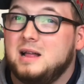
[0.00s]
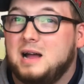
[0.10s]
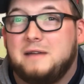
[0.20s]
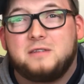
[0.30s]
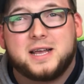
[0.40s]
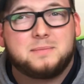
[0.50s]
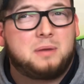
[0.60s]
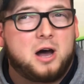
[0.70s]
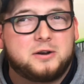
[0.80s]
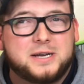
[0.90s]
I feel like
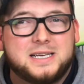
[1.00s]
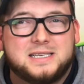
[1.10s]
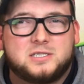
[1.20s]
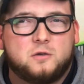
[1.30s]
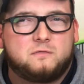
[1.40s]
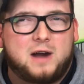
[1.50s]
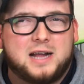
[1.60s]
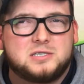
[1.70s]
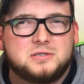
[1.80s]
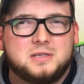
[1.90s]
pottery is so
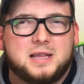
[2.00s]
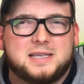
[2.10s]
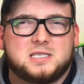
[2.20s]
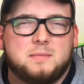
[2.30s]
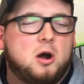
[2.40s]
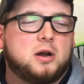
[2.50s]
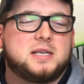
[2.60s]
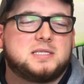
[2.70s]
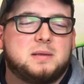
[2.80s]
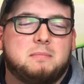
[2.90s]
fragile that some
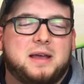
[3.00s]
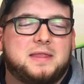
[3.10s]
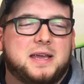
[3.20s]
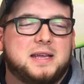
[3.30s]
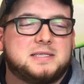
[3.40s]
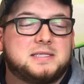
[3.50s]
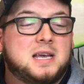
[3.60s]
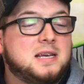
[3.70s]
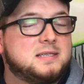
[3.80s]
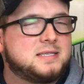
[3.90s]
artists might think it's
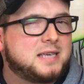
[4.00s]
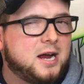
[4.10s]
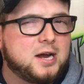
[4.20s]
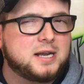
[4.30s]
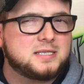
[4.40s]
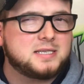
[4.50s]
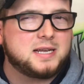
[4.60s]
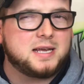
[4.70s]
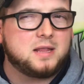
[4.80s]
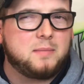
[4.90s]
scary to send
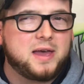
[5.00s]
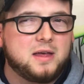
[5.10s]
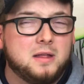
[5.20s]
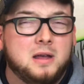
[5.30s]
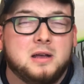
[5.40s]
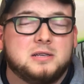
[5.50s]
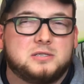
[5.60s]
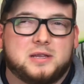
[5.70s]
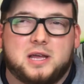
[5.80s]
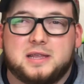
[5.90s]
it in the mail. So
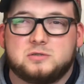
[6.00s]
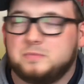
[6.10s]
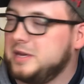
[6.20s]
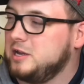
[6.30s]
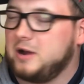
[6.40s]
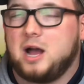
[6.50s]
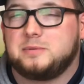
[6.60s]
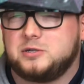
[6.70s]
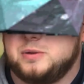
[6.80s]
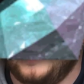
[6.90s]
I thought this would be a great
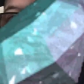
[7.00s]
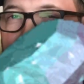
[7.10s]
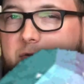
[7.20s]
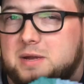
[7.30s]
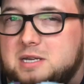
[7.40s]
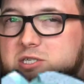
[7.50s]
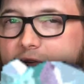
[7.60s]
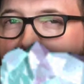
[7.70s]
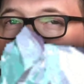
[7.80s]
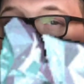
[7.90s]
opportunity for me to show
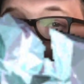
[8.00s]
you